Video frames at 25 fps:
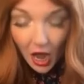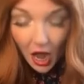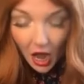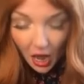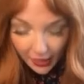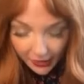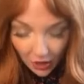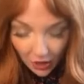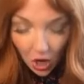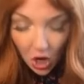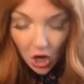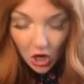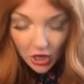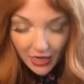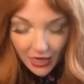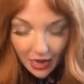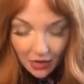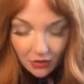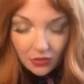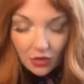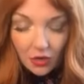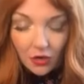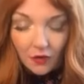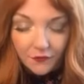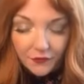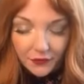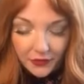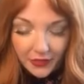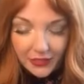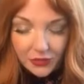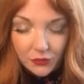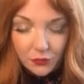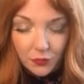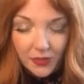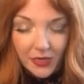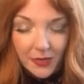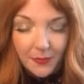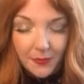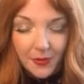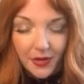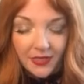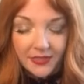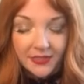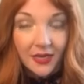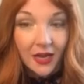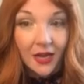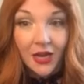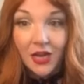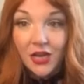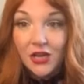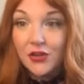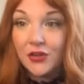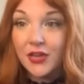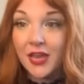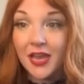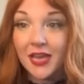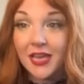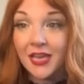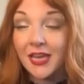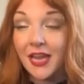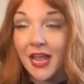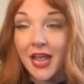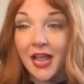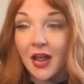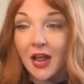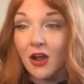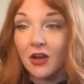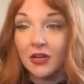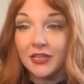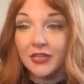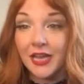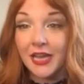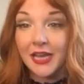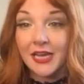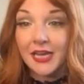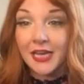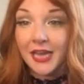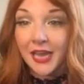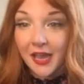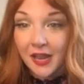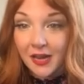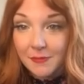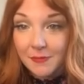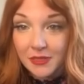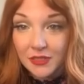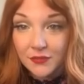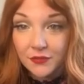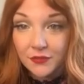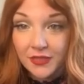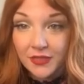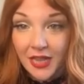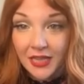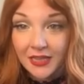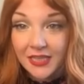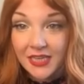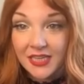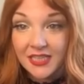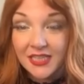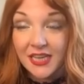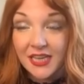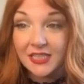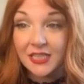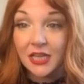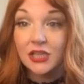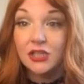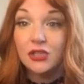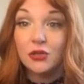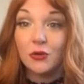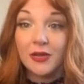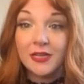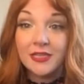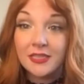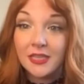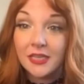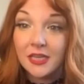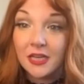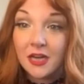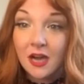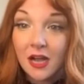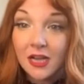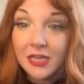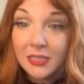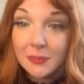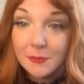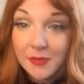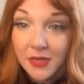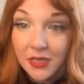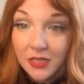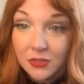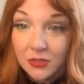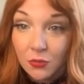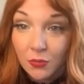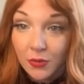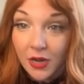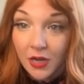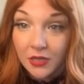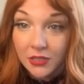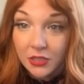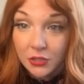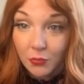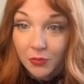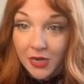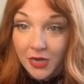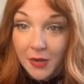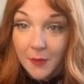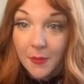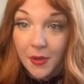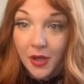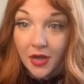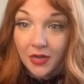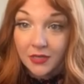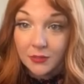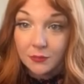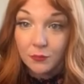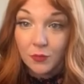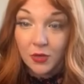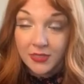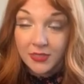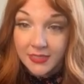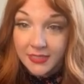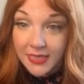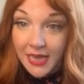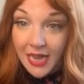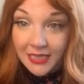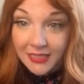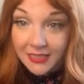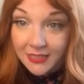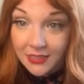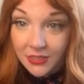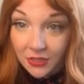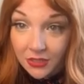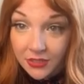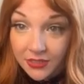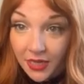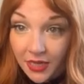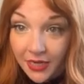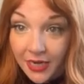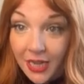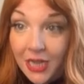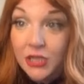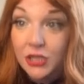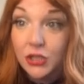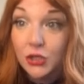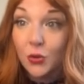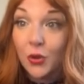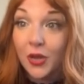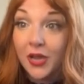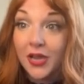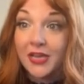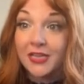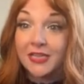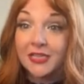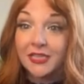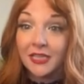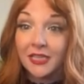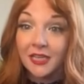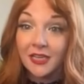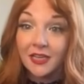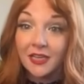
like hard alcohol for like $20. You can't get hardly any cannabis for that these days. A joint's going to cost me a $20 once taxes are done. A joint.